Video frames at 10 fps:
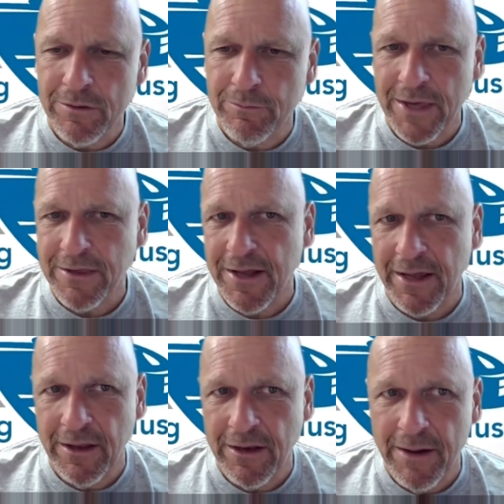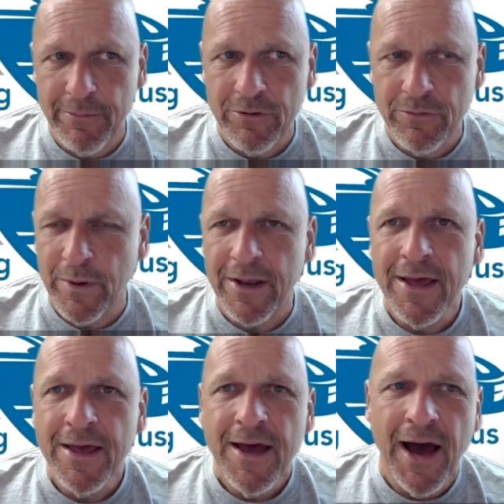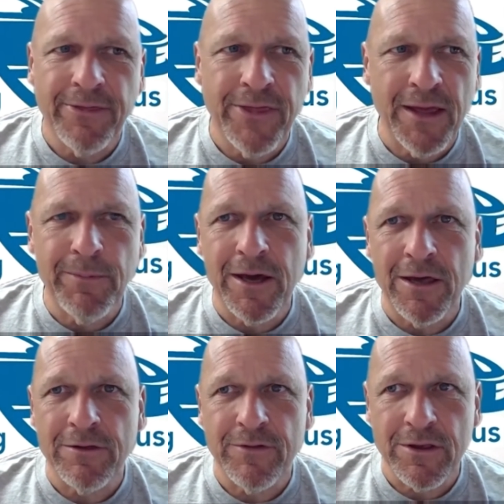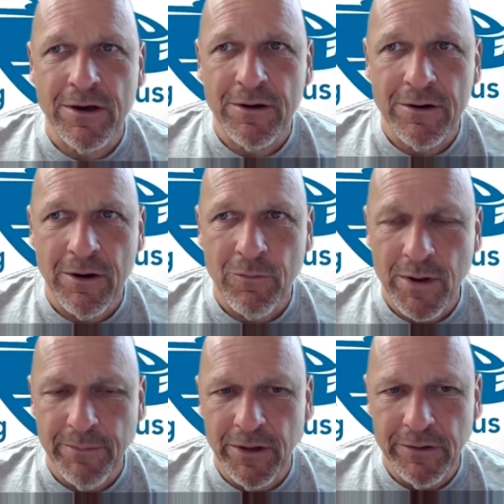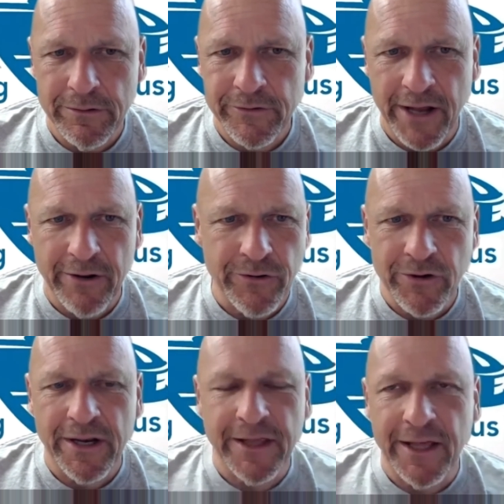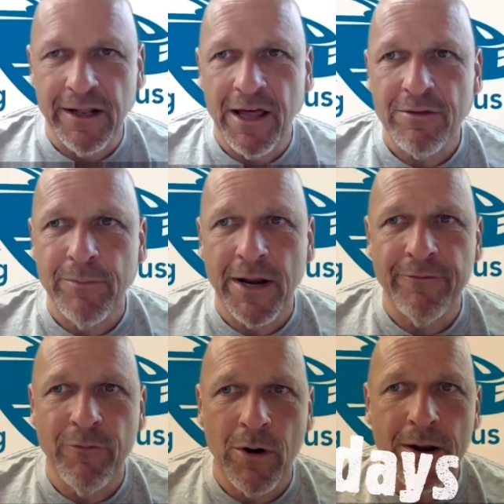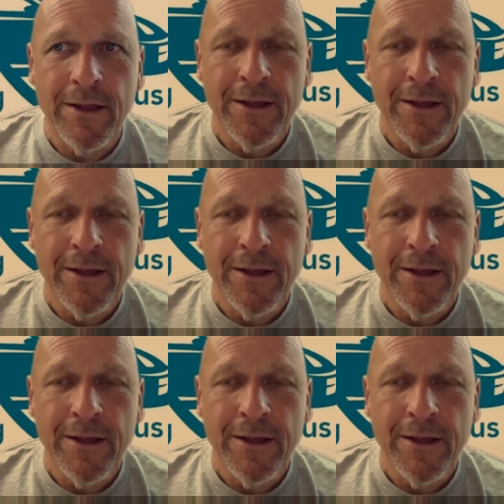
based on the numbers. But I think because if it's a rebuilt title, you're going to get less money for it.